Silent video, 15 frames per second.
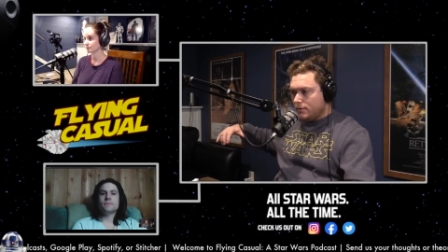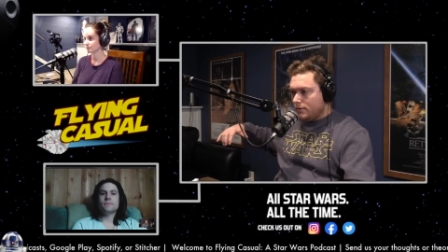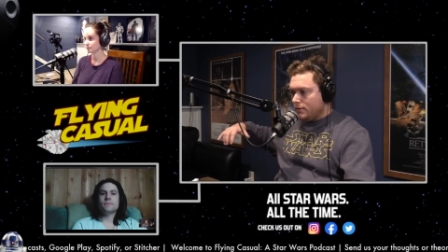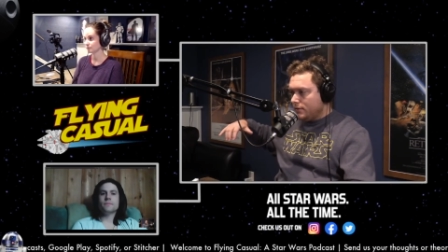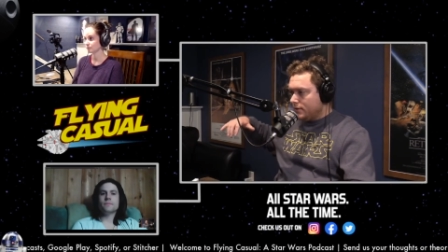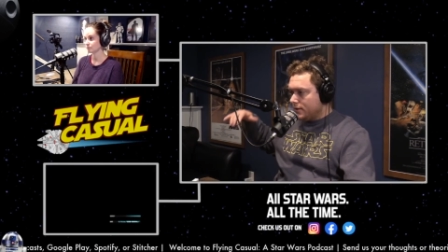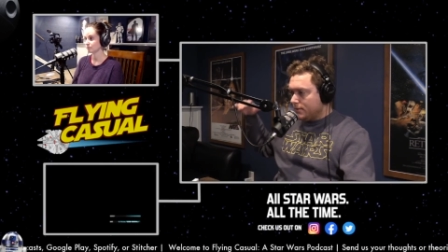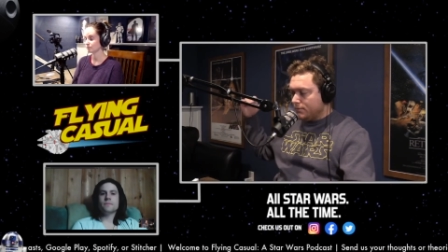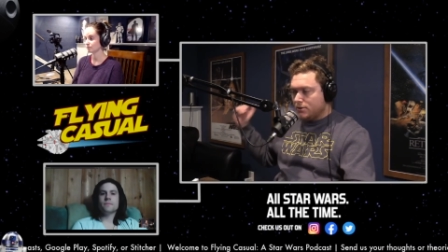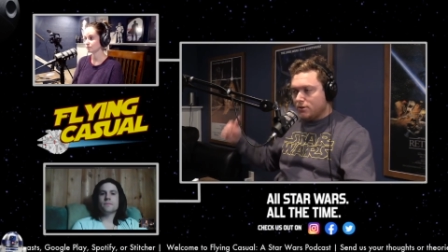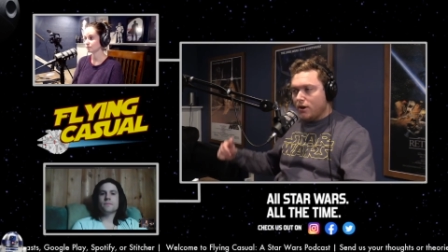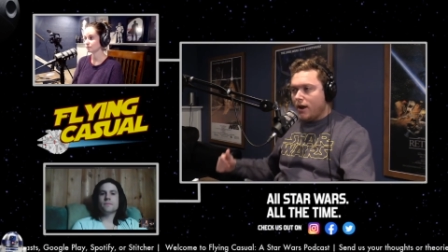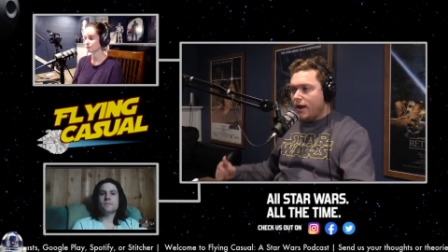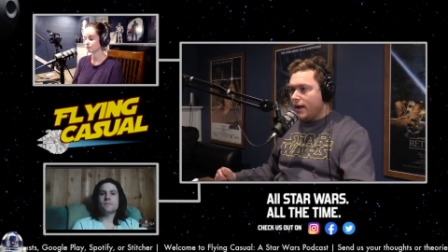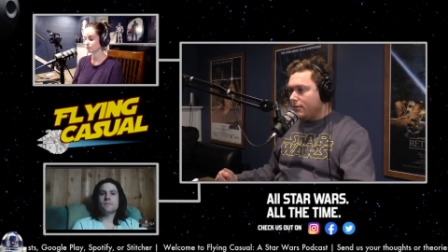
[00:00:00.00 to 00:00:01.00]

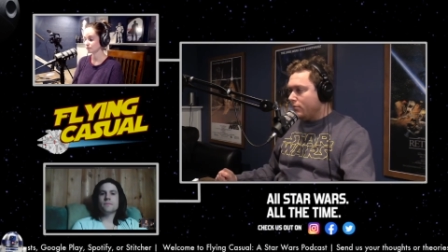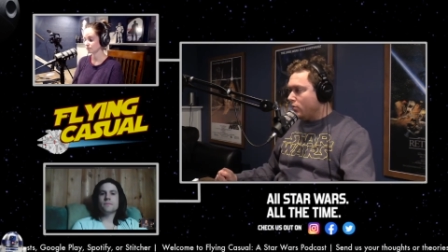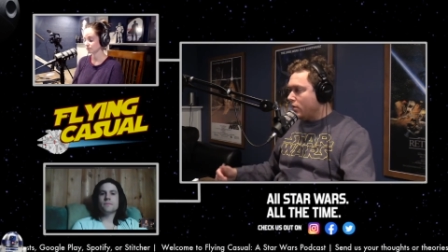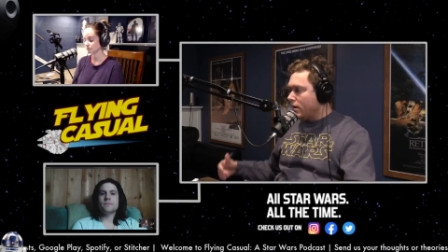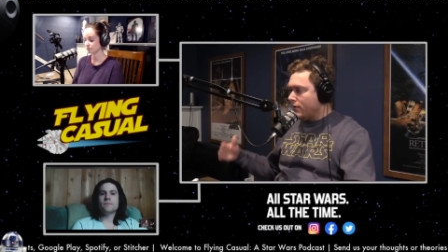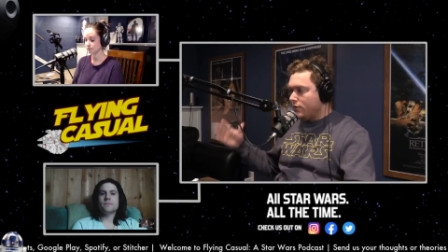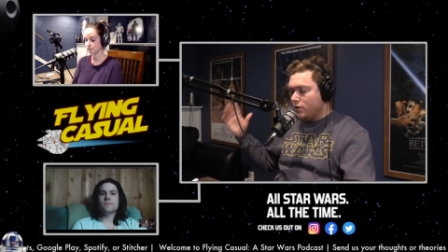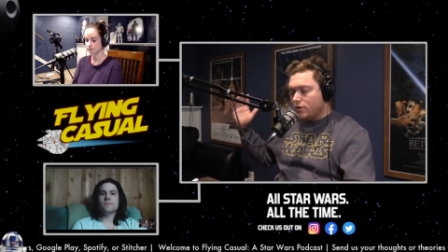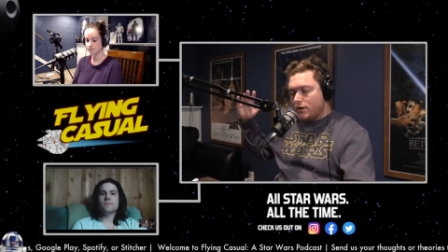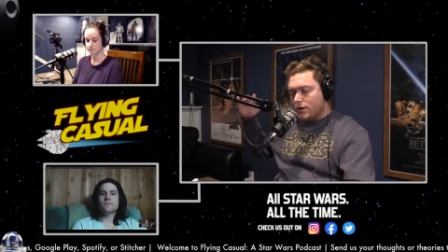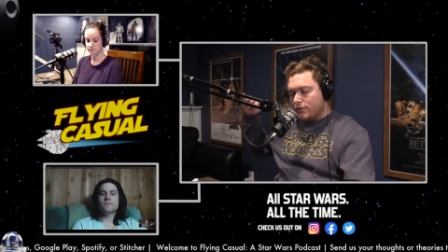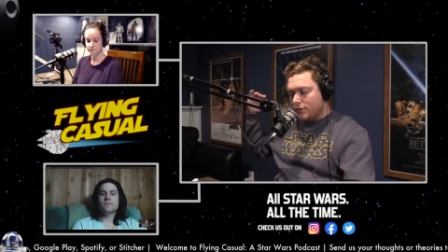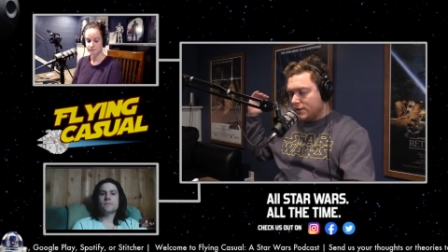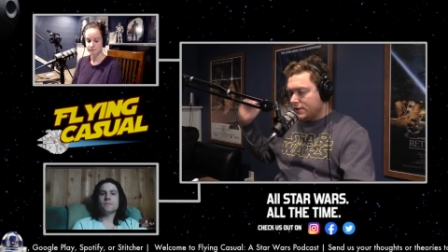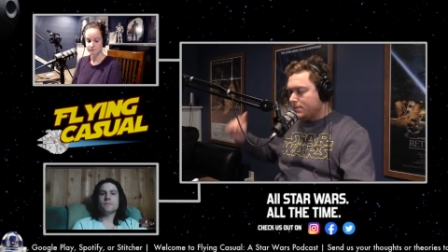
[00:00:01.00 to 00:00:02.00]
Subscribe wherever
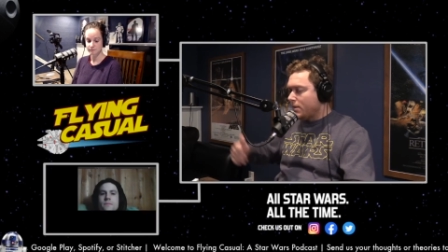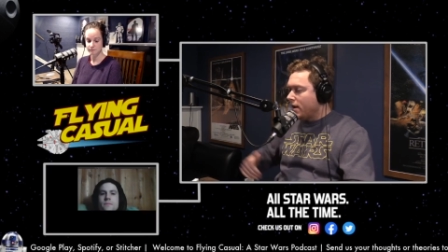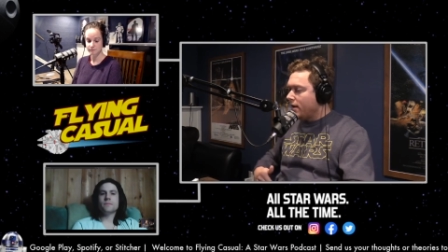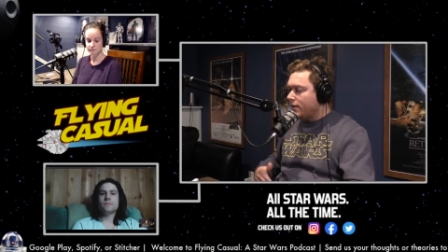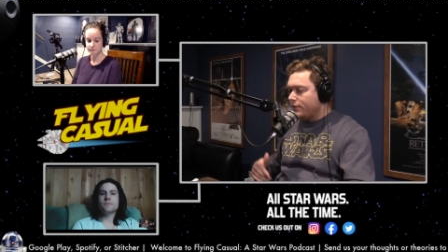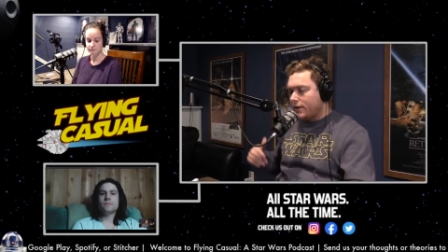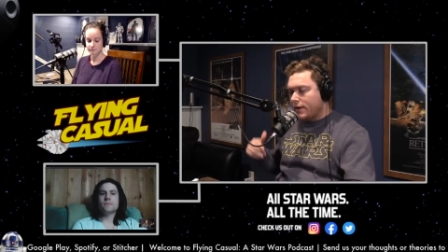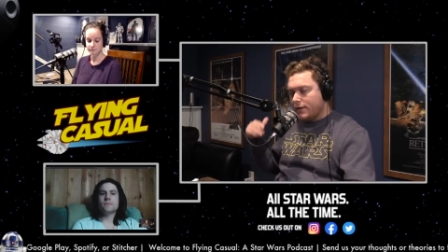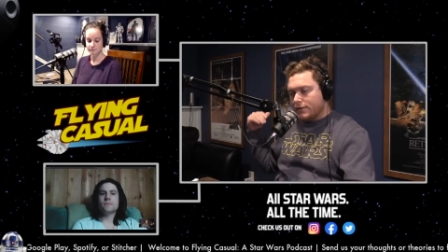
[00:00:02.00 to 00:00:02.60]
if it's Spotify,